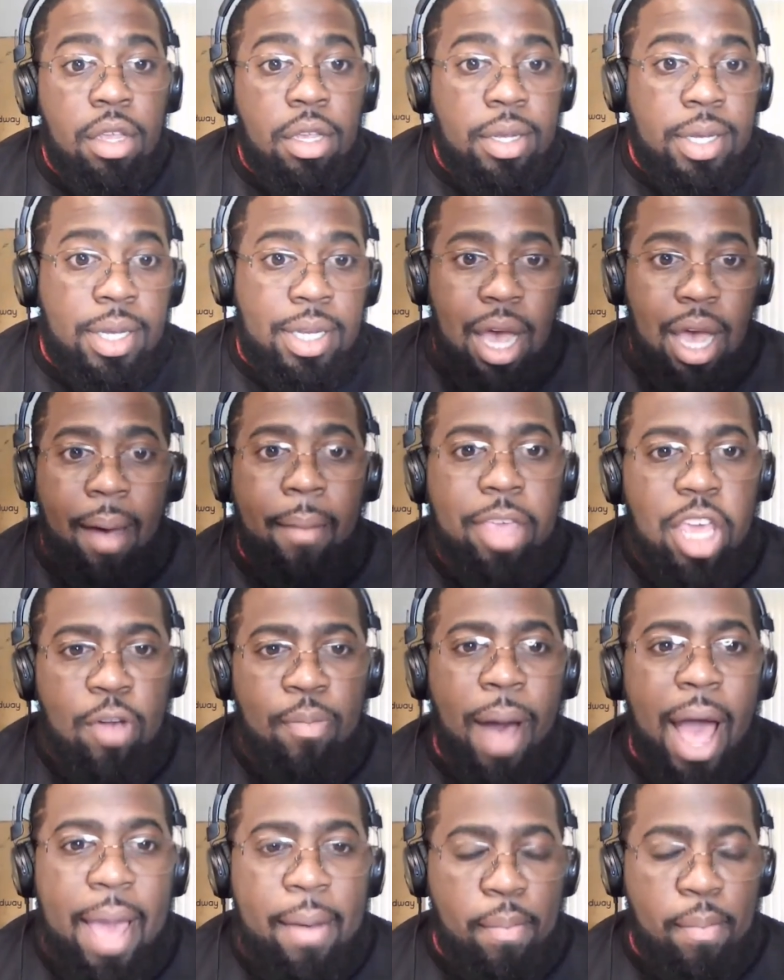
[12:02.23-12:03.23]
some of you
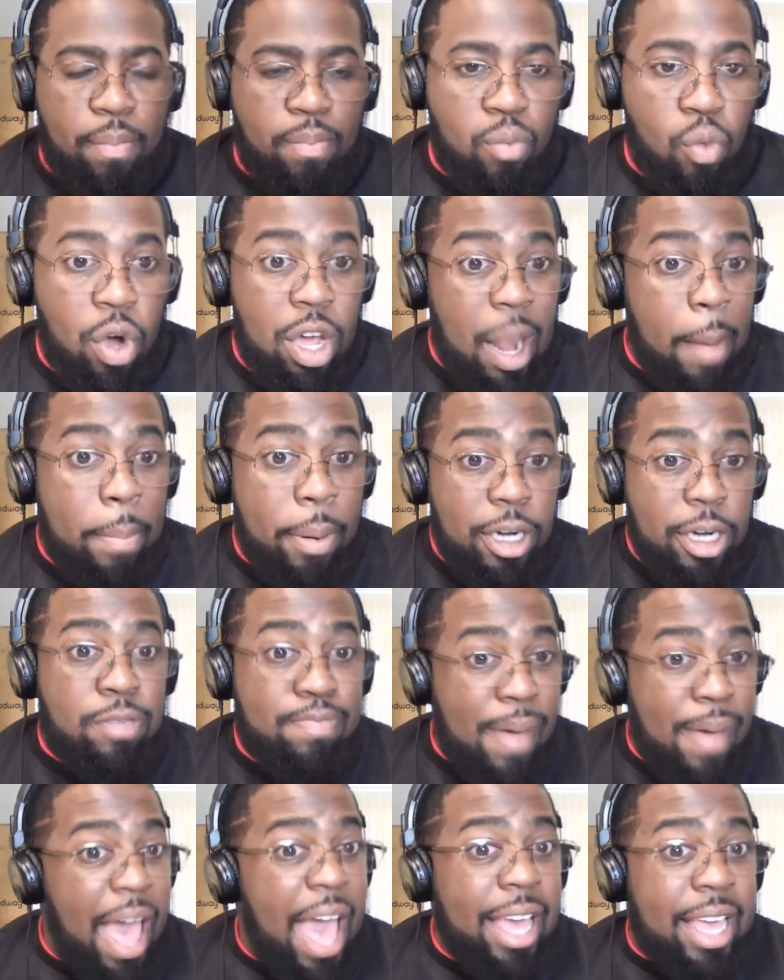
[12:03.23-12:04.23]
might want to push
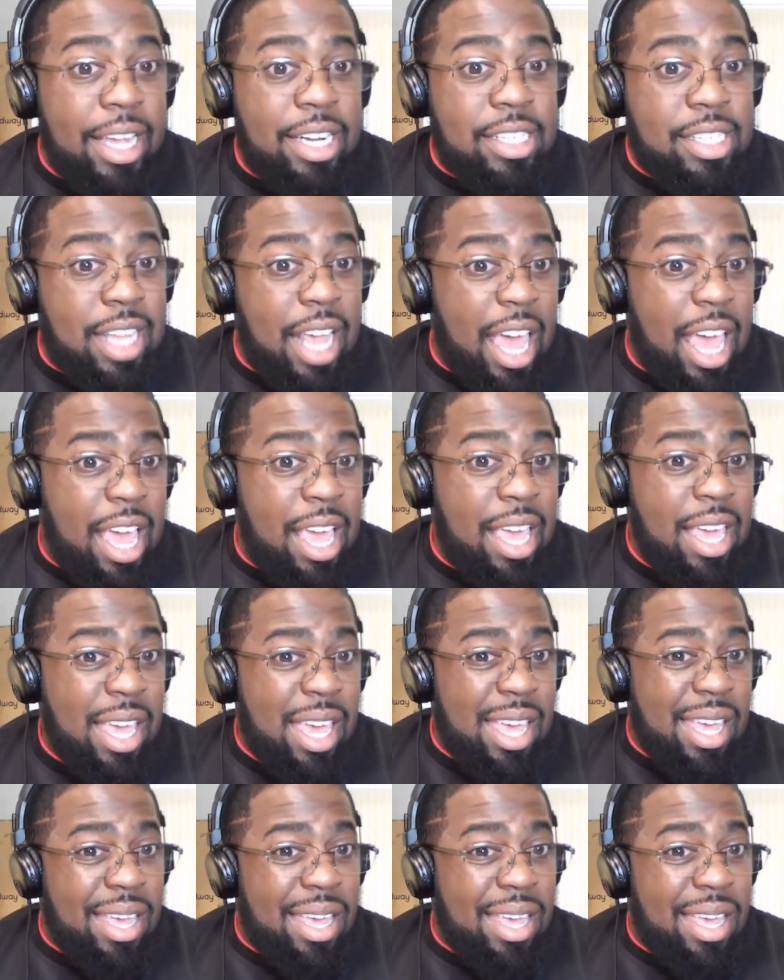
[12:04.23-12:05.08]
back and say,